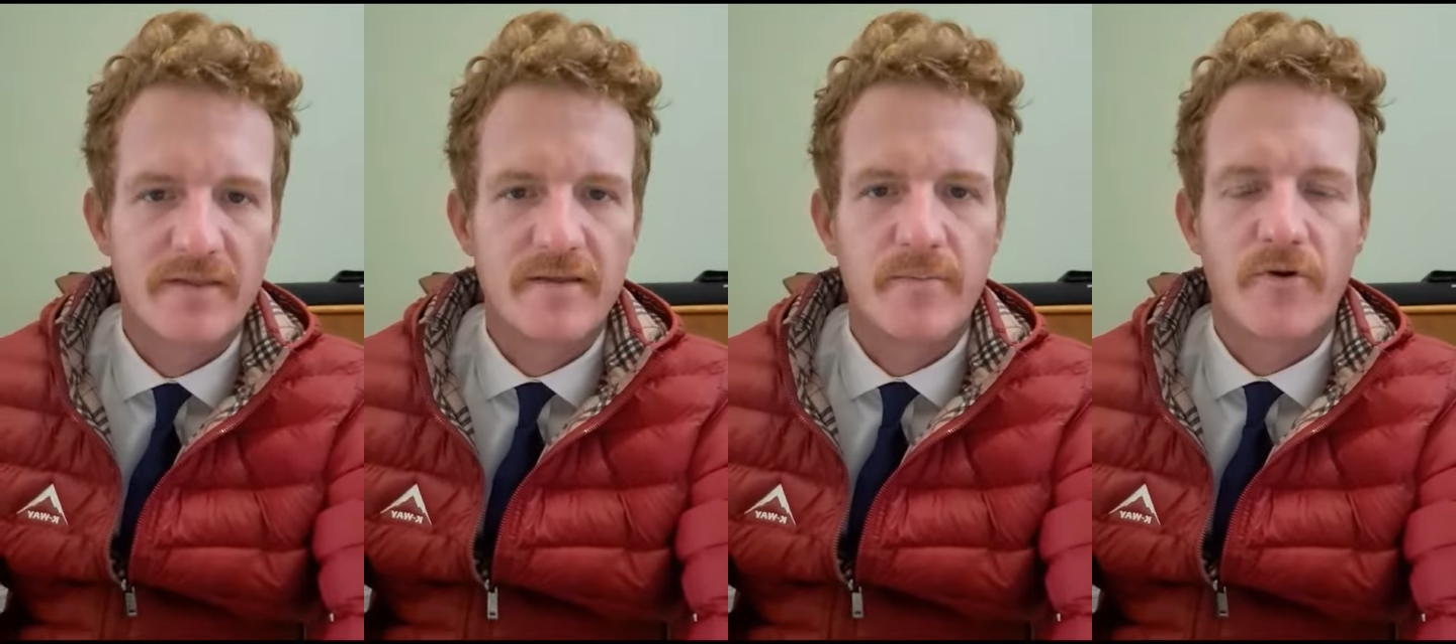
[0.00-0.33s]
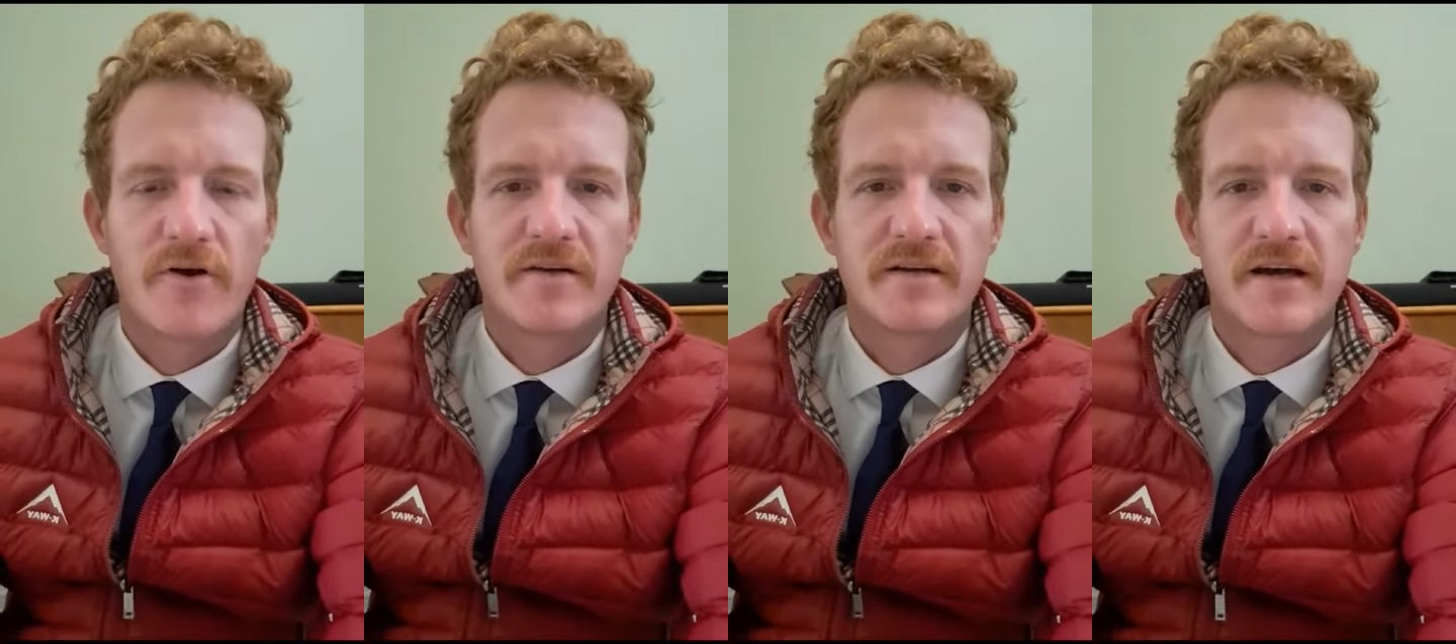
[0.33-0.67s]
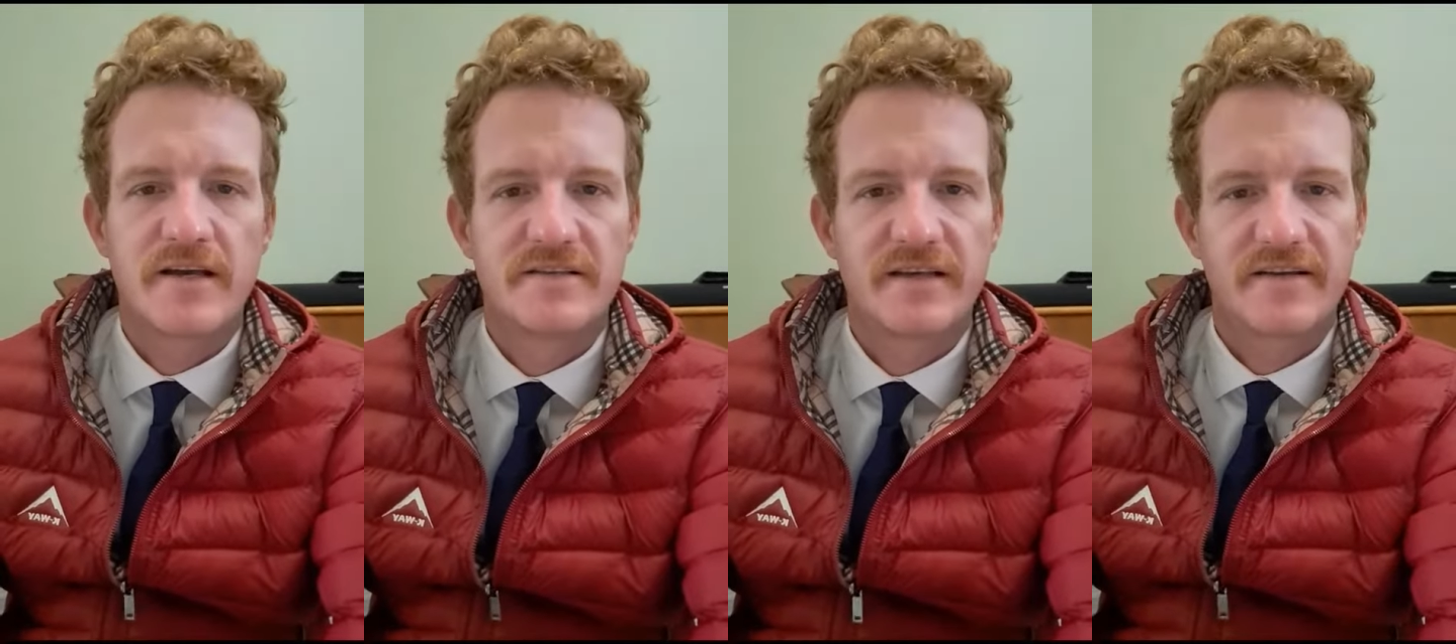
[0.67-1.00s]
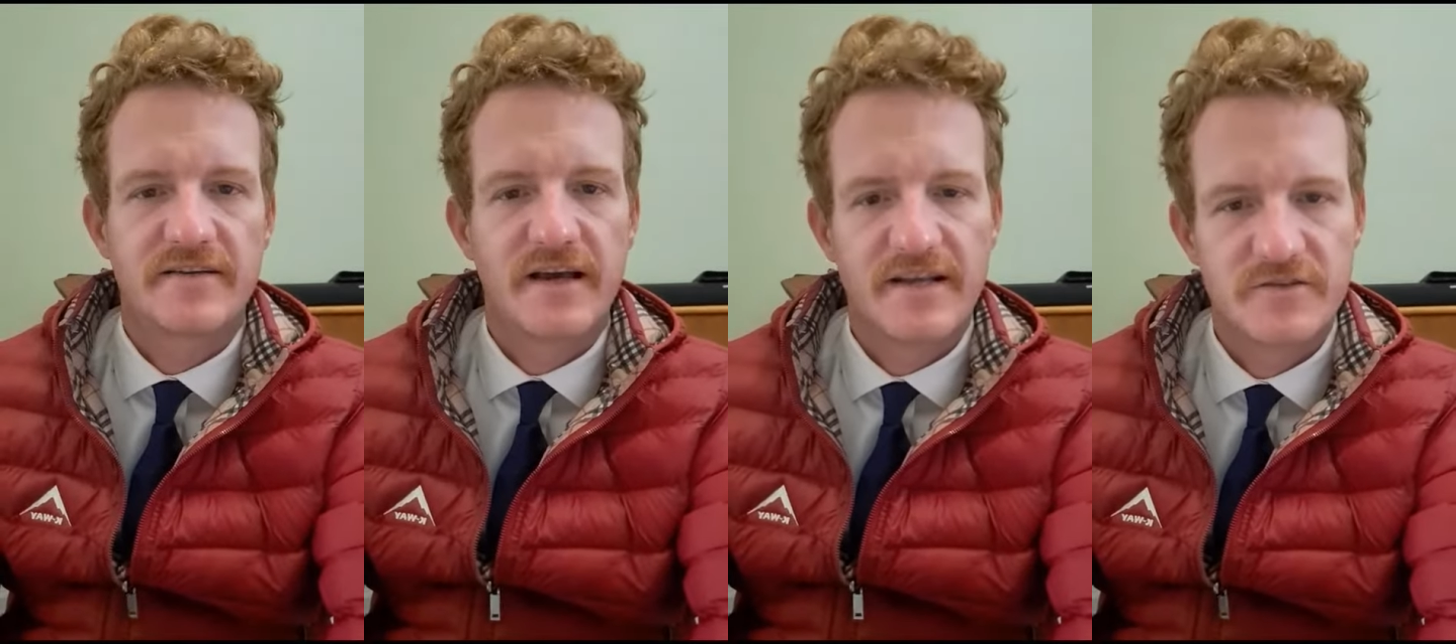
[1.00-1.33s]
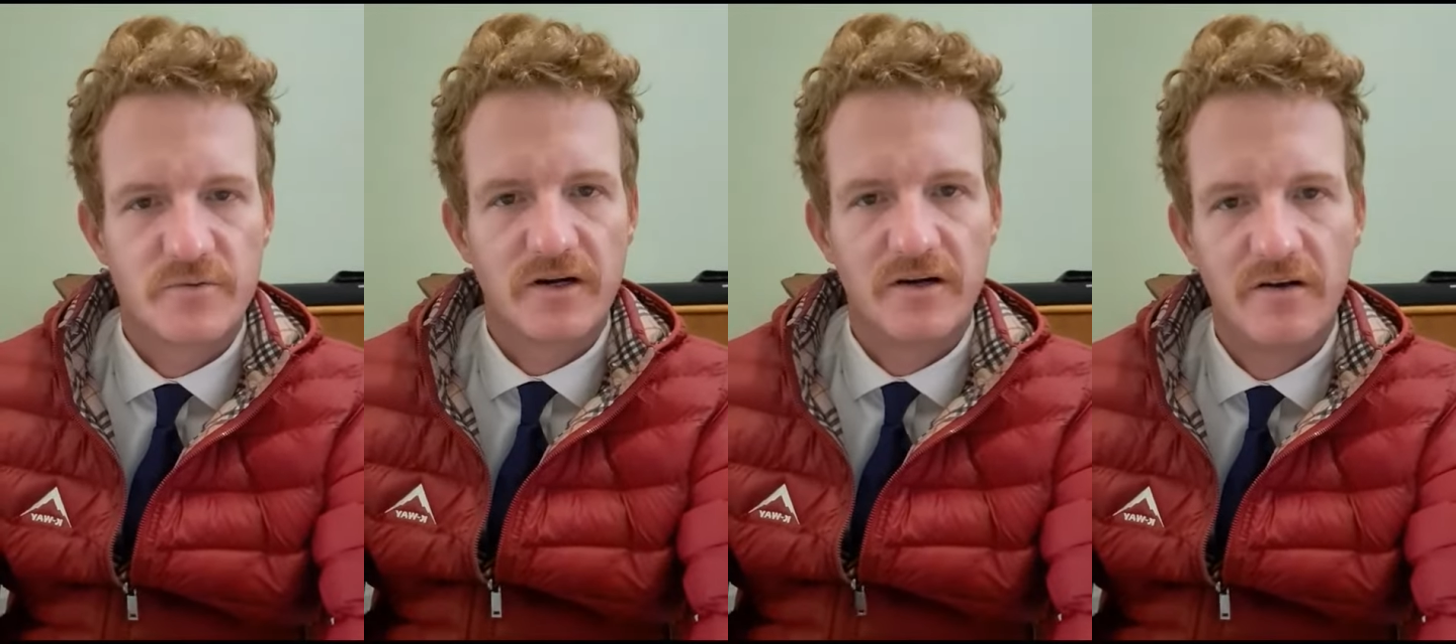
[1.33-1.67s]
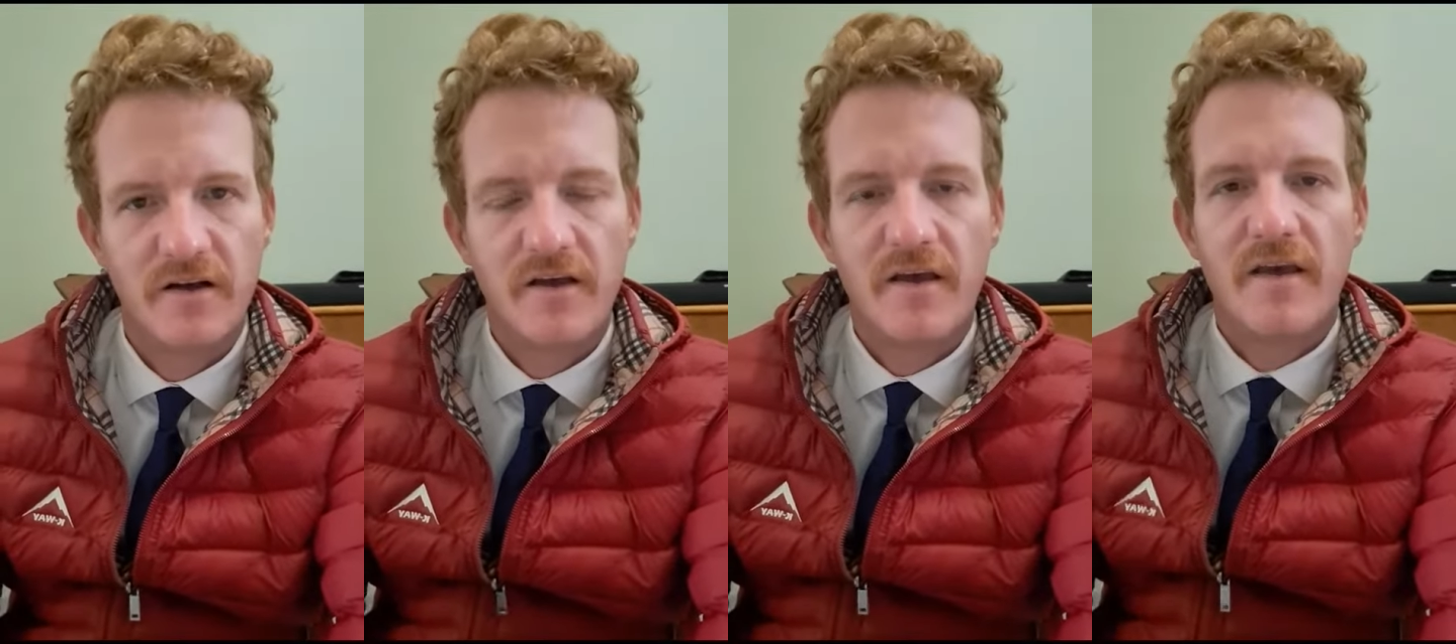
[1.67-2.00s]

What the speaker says: in the plant hire sector as well.